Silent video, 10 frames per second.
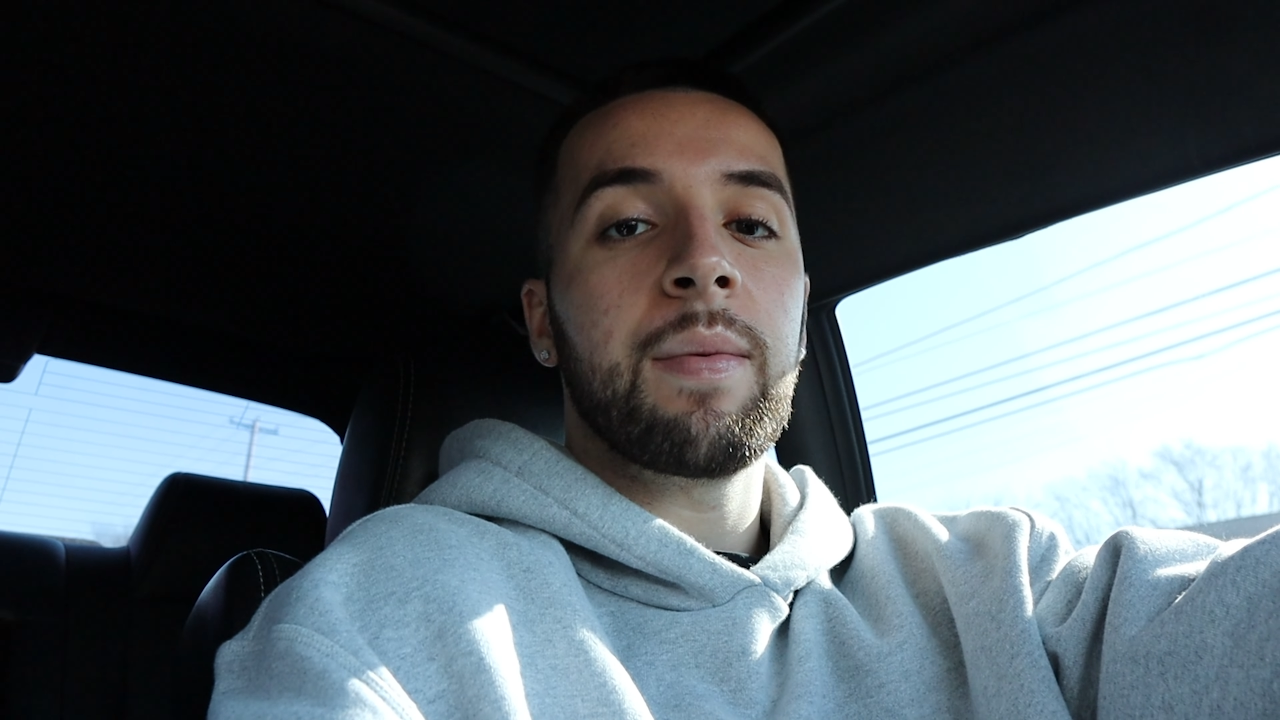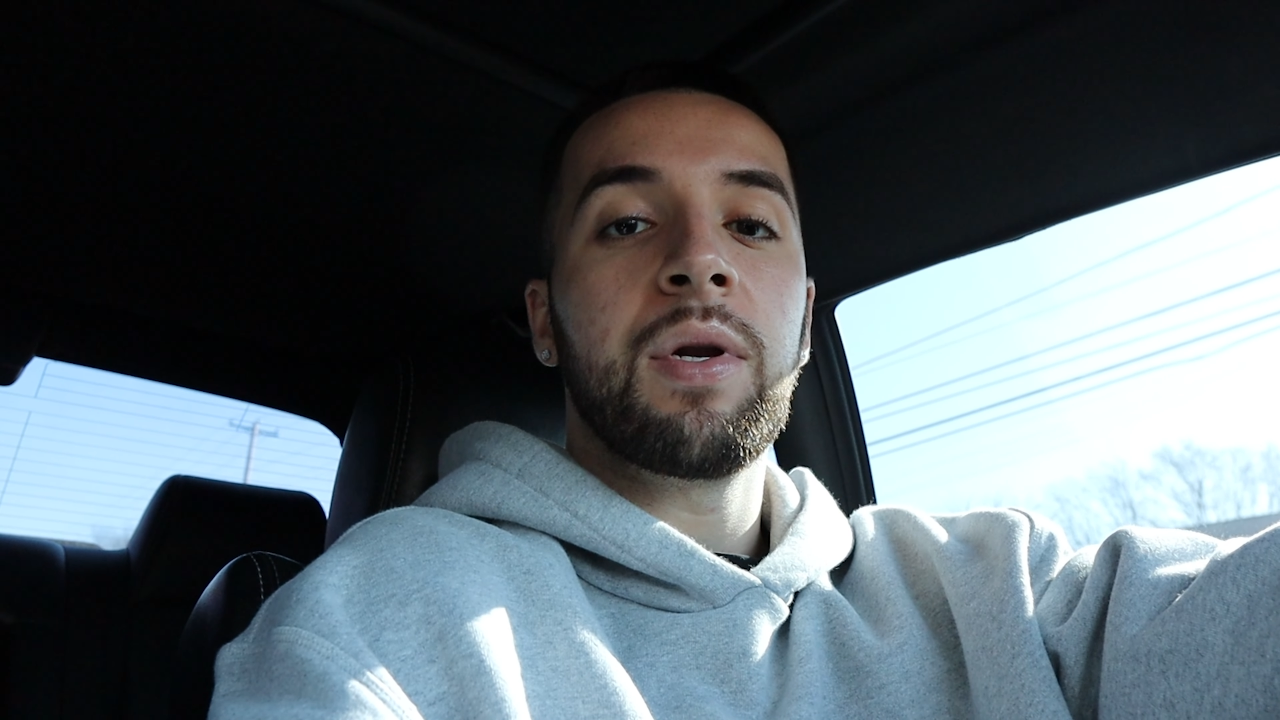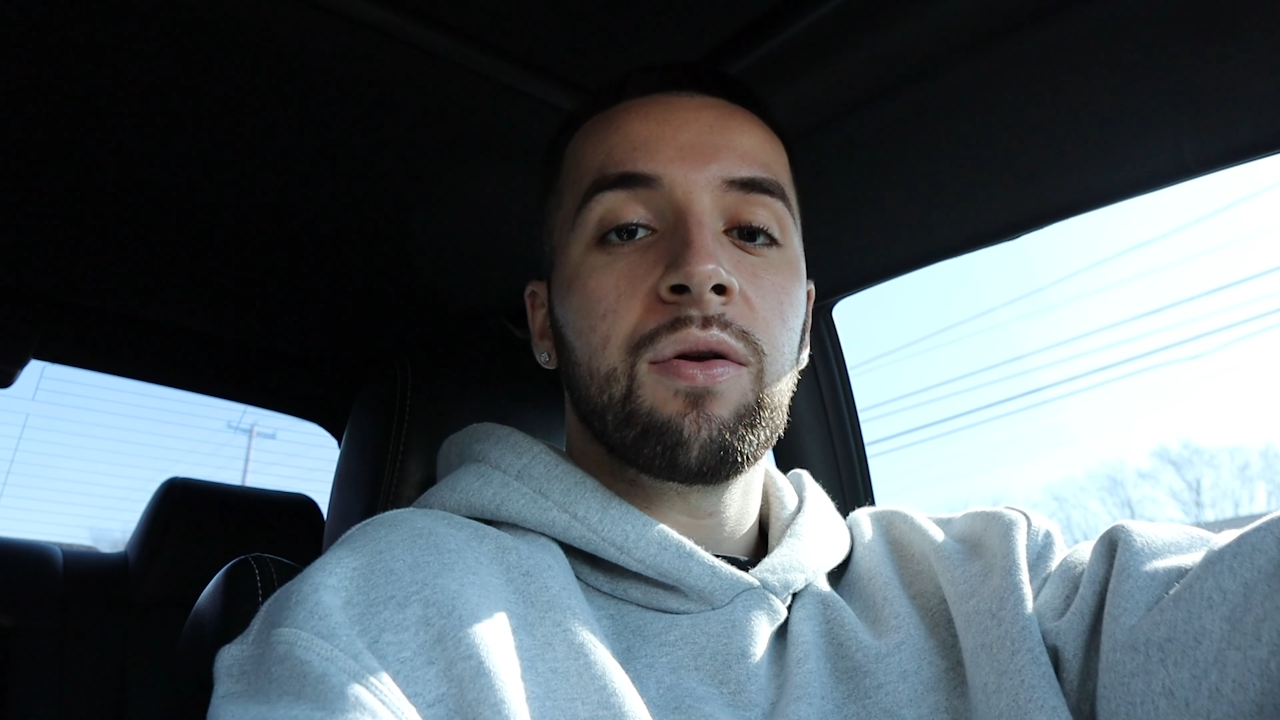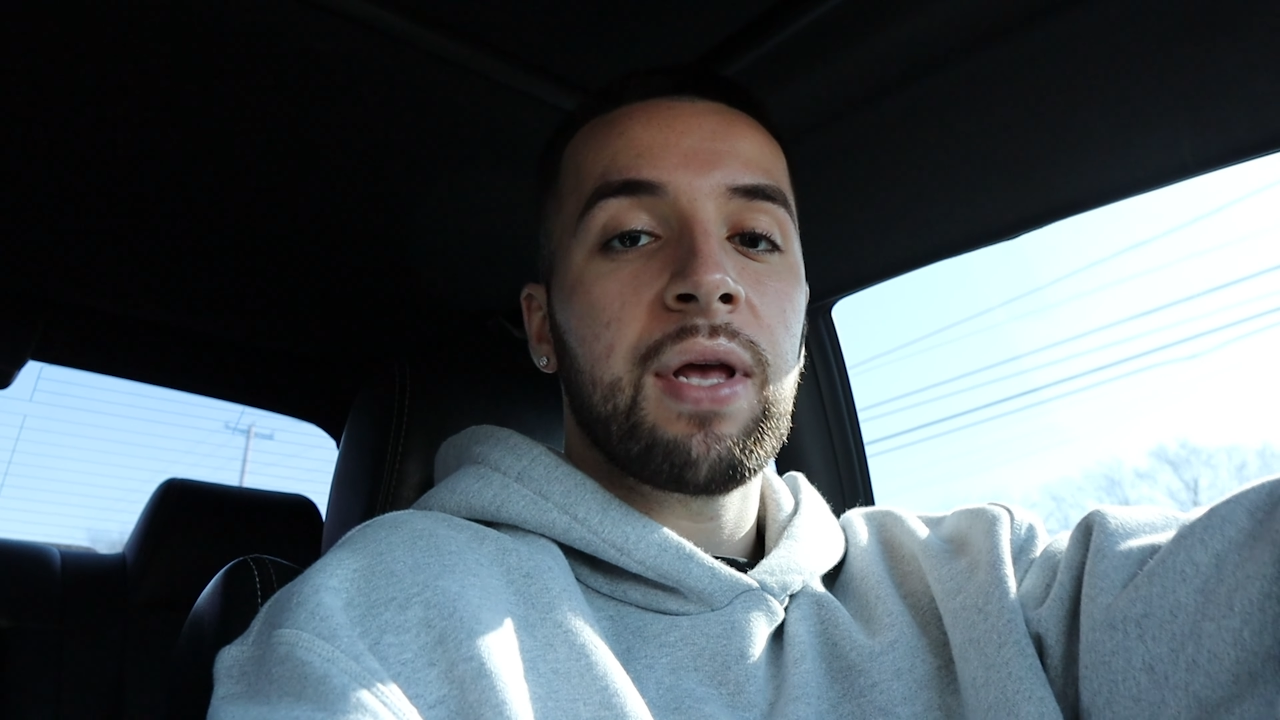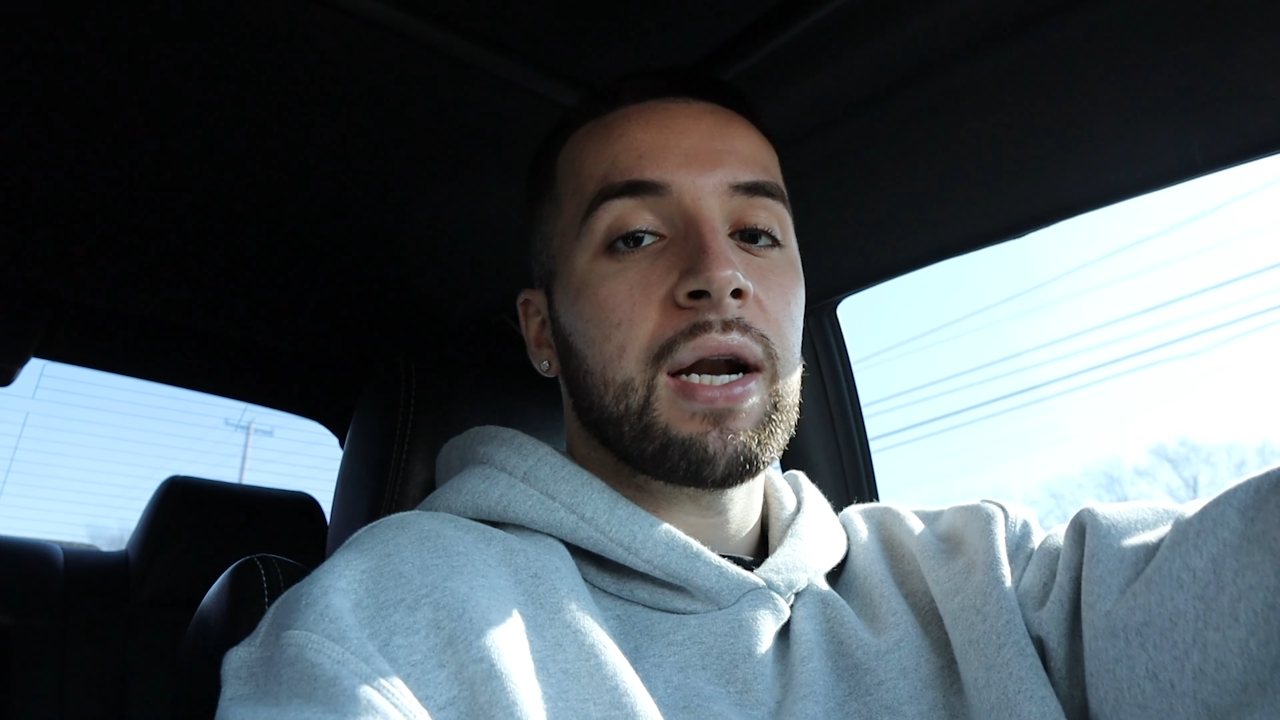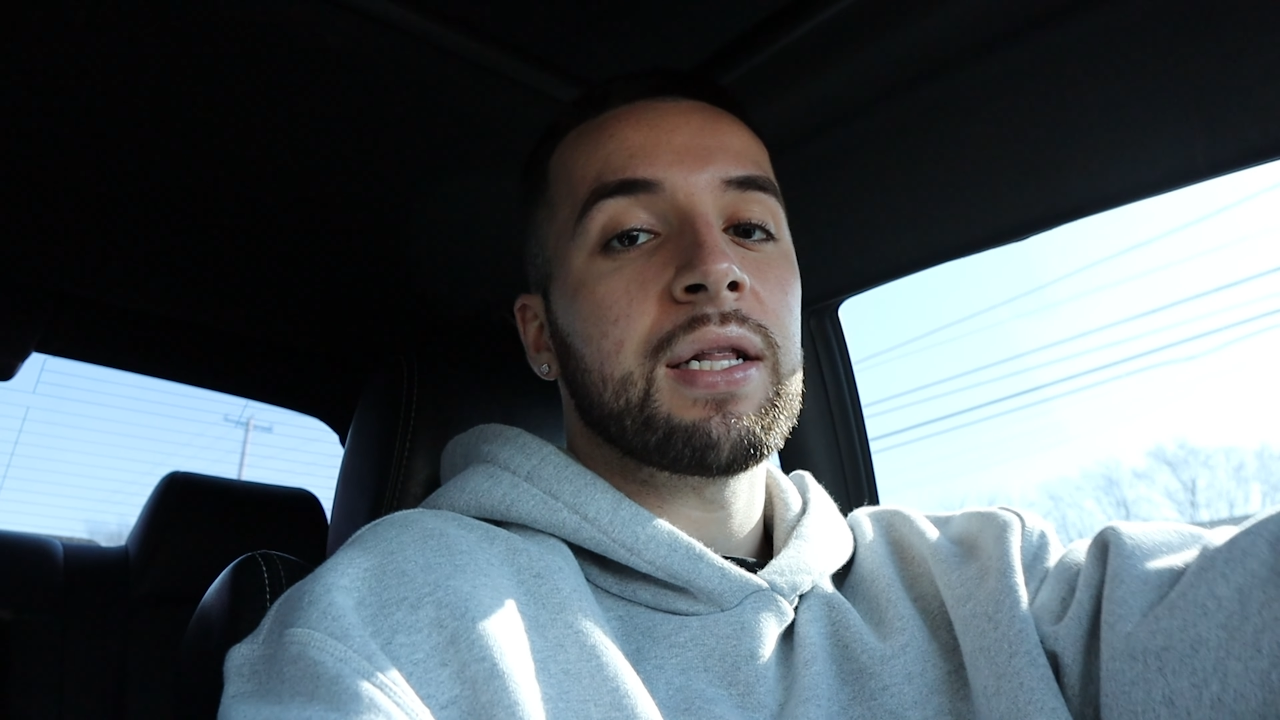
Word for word: let me know down